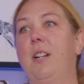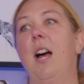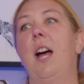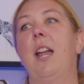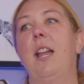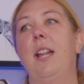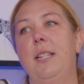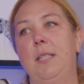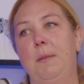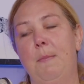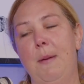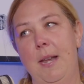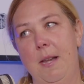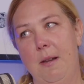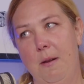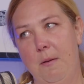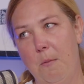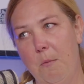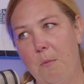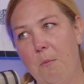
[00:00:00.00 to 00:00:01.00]
God has
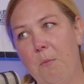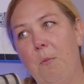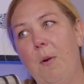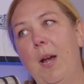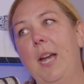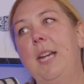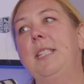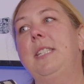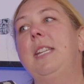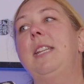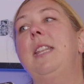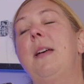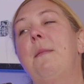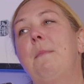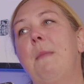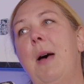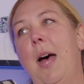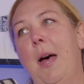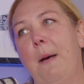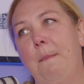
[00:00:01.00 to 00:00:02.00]
been raising
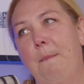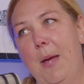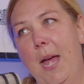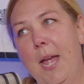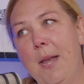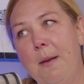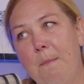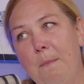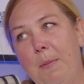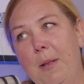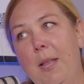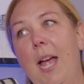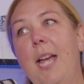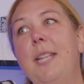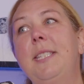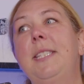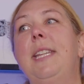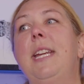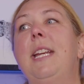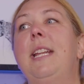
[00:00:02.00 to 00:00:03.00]
them up and
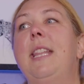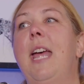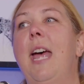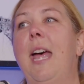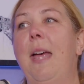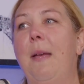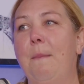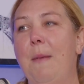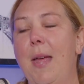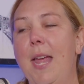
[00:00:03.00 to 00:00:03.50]
blessing them.